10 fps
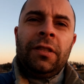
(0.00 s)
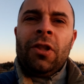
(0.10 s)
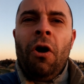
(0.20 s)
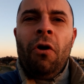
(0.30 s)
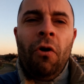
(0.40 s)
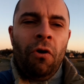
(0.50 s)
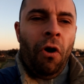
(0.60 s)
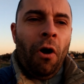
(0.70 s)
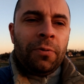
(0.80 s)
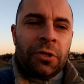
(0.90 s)

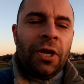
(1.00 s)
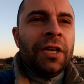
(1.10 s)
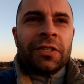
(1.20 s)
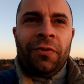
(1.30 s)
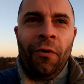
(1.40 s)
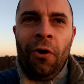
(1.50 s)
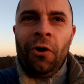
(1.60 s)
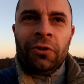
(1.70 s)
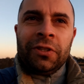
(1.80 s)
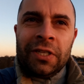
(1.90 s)
no options
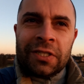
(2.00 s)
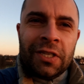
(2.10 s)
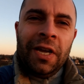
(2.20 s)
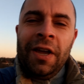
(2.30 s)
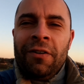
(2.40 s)
for this